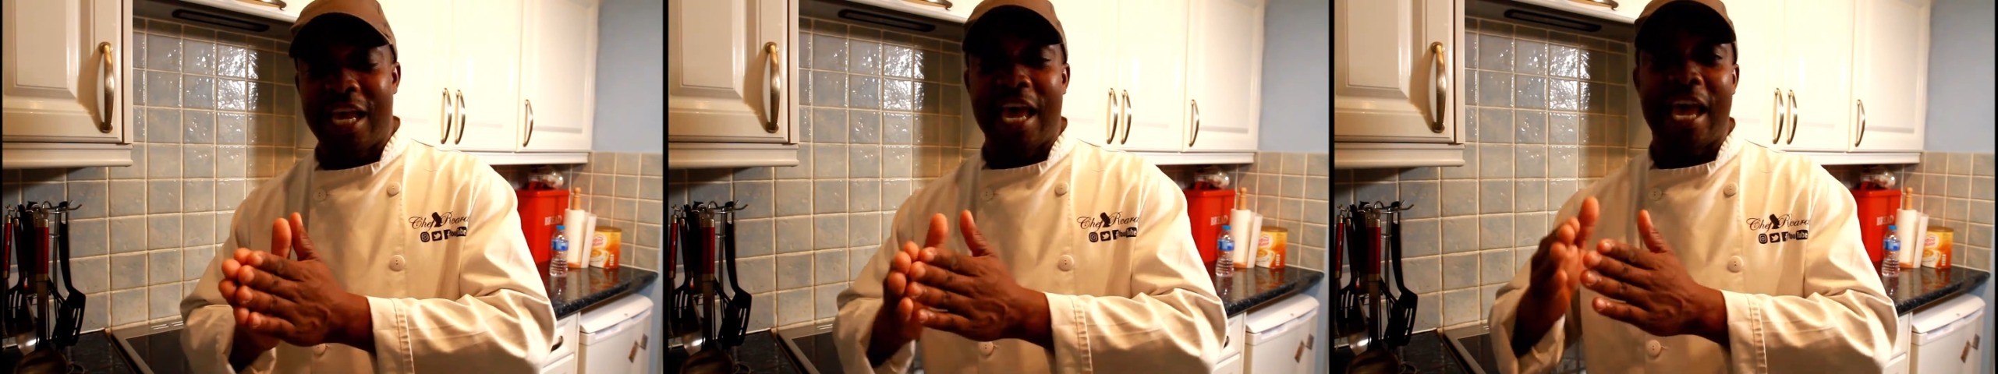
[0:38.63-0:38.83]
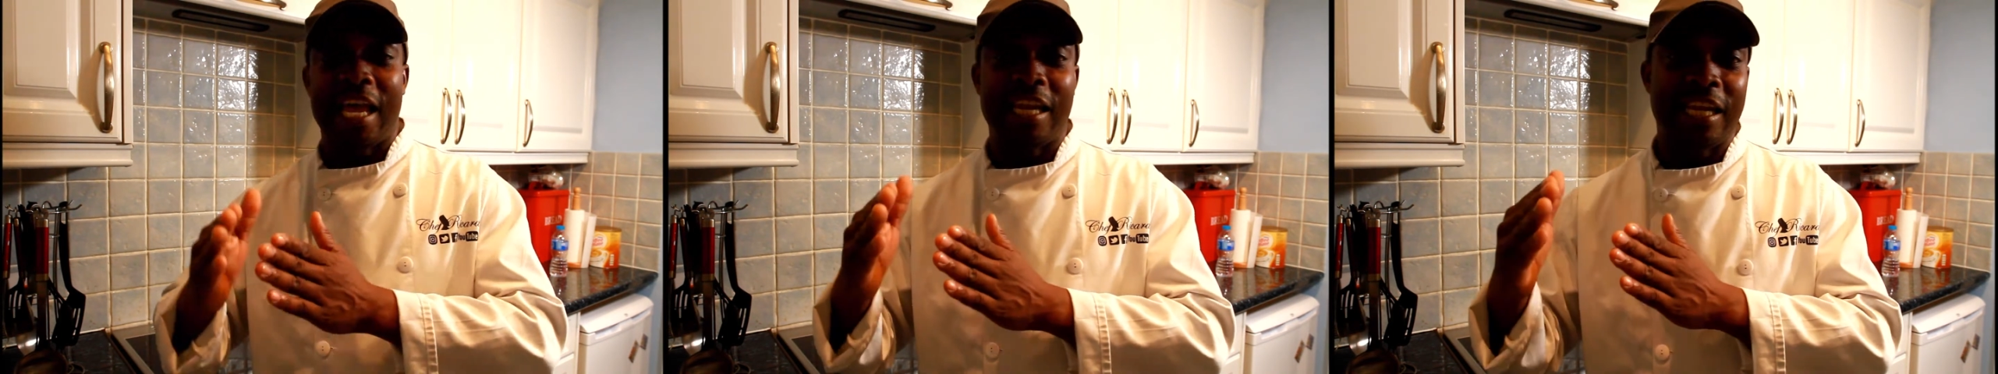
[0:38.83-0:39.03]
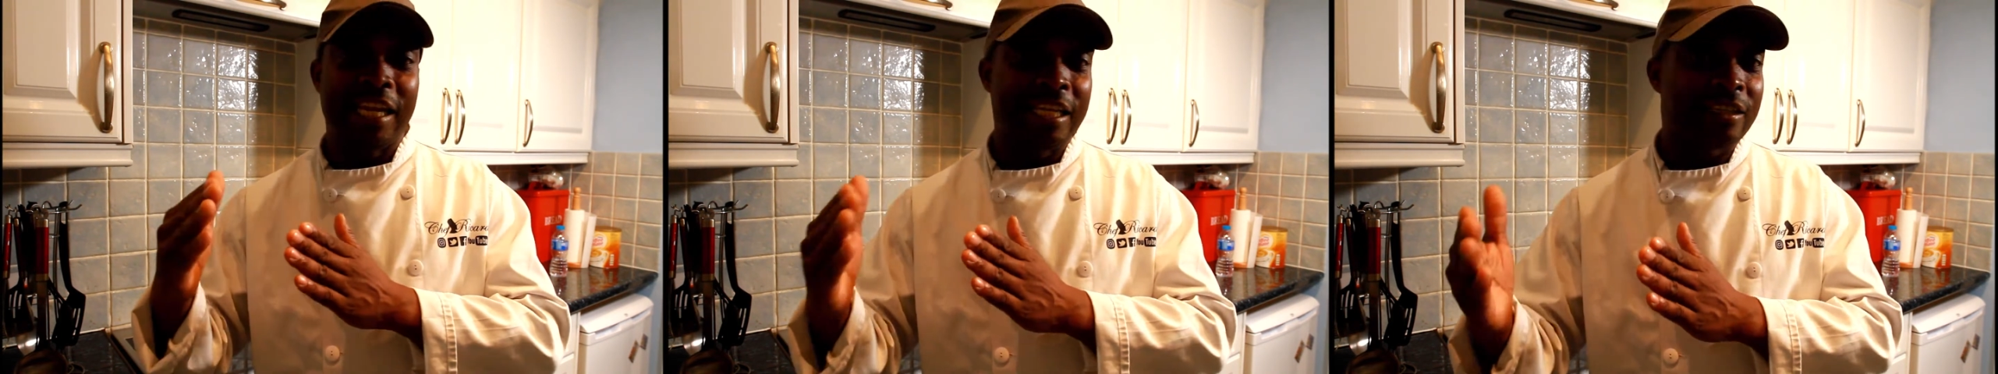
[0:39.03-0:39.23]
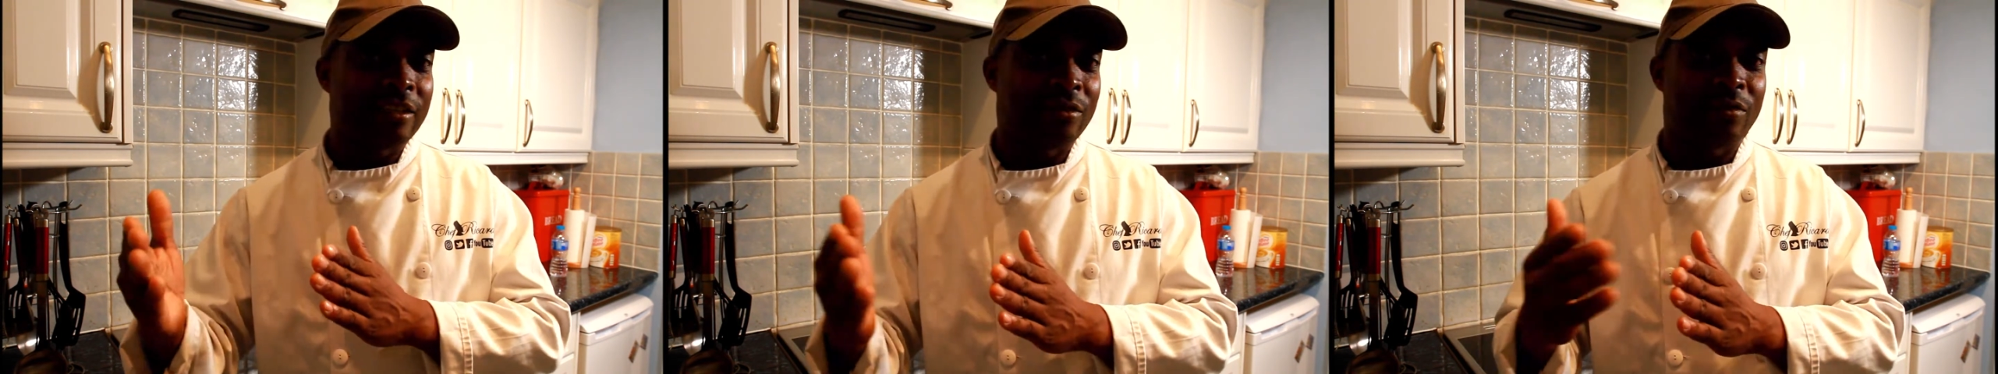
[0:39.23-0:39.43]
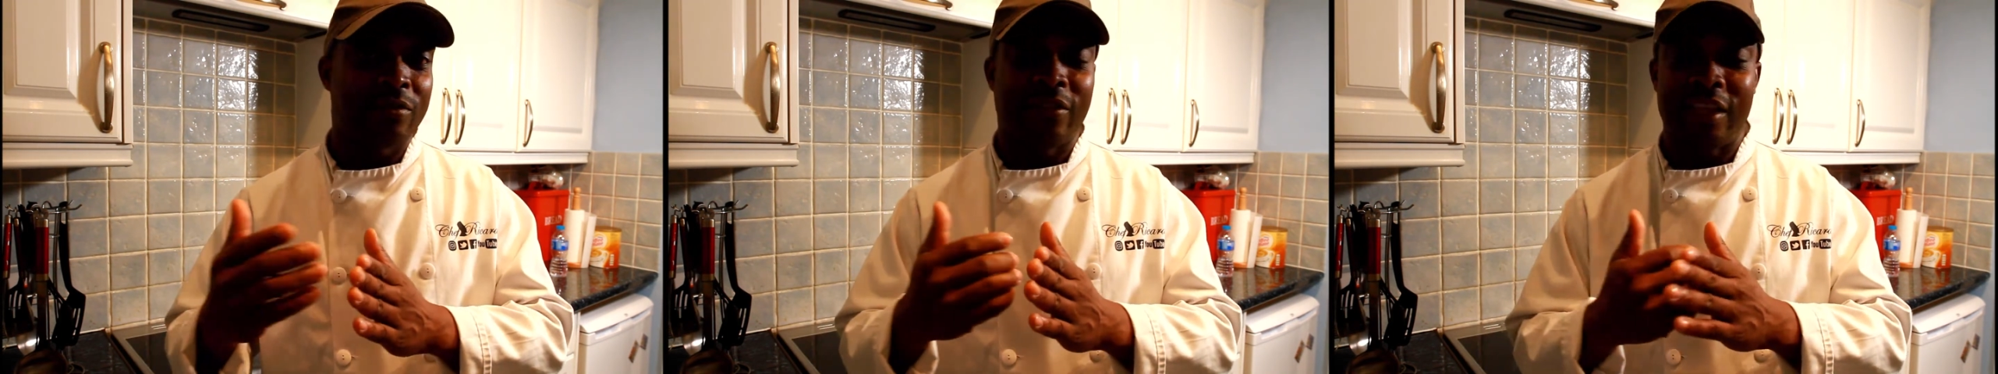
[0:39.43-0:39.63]
any little
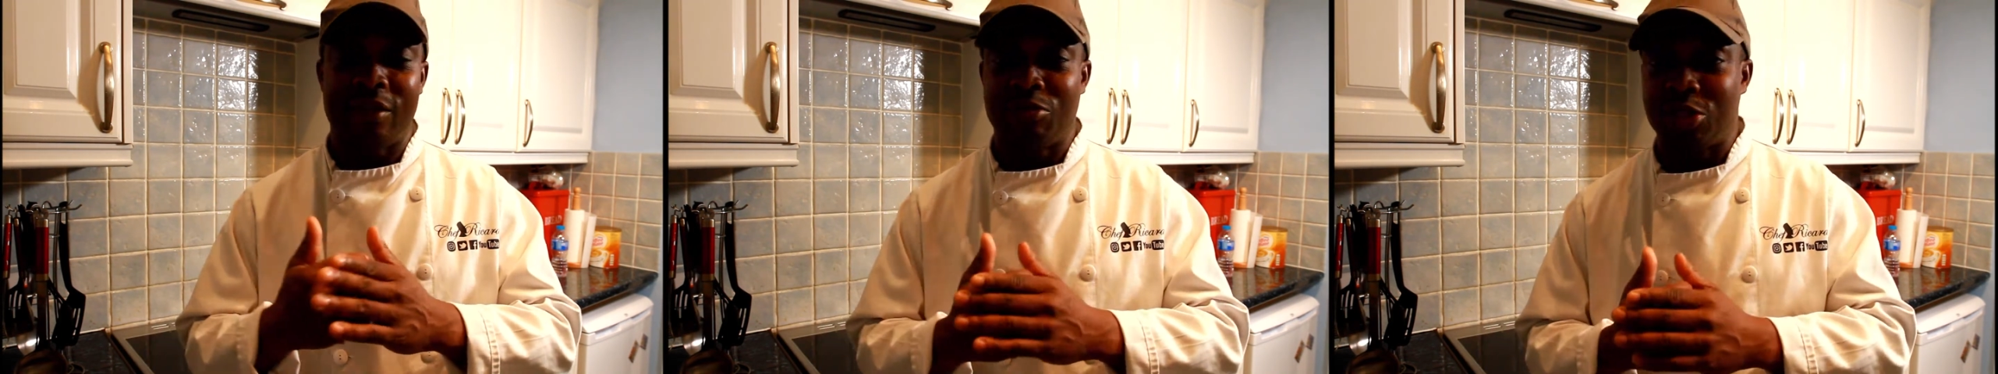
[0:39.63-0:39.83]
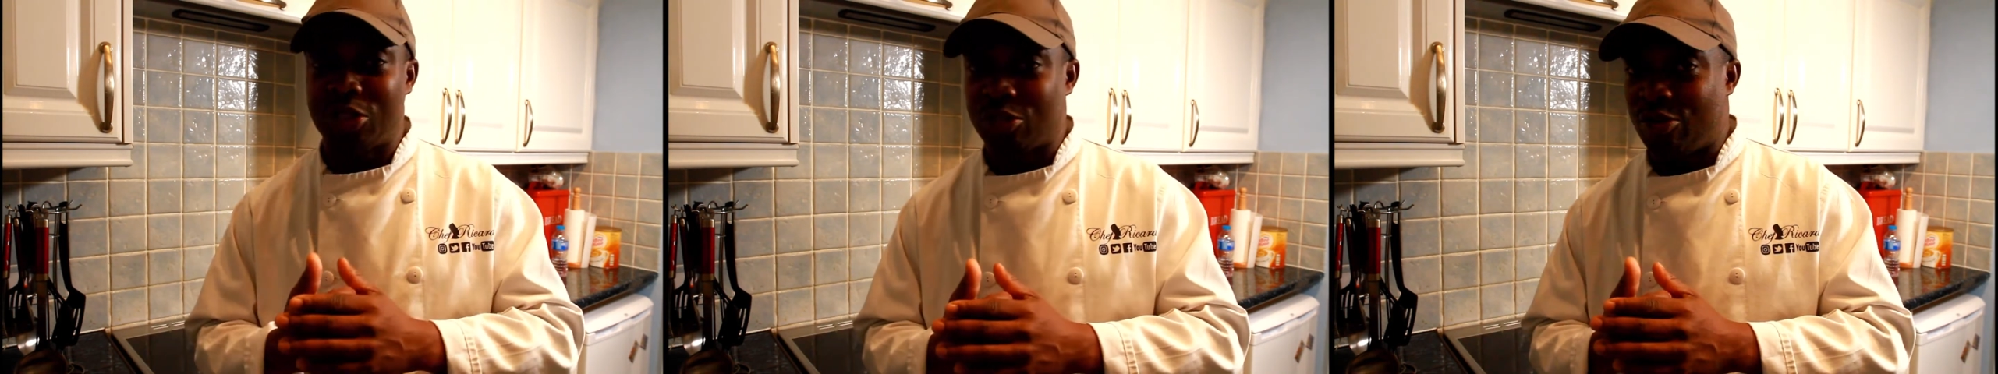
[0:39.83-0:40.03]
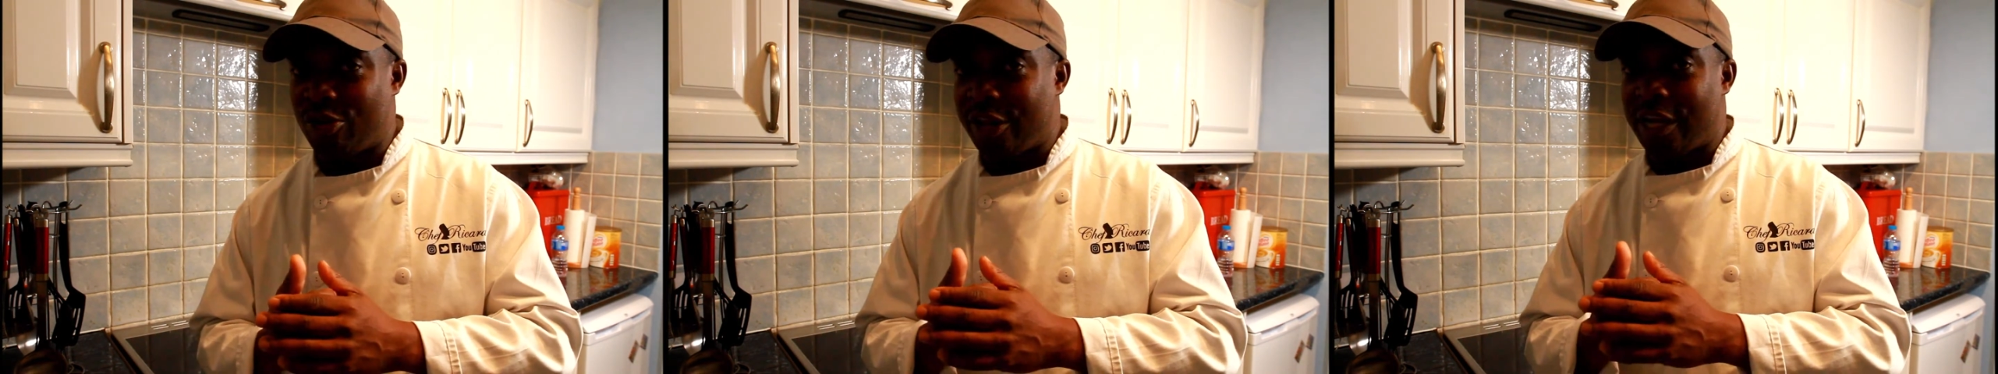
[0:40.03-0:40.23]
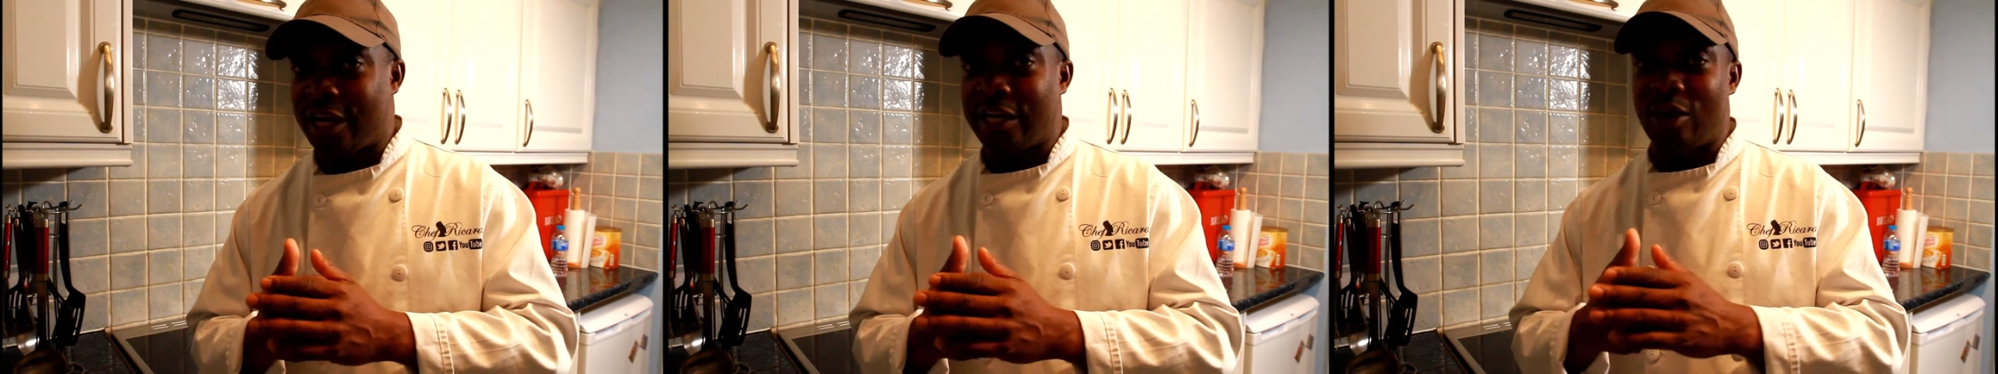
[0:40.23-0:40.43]
thing which is going on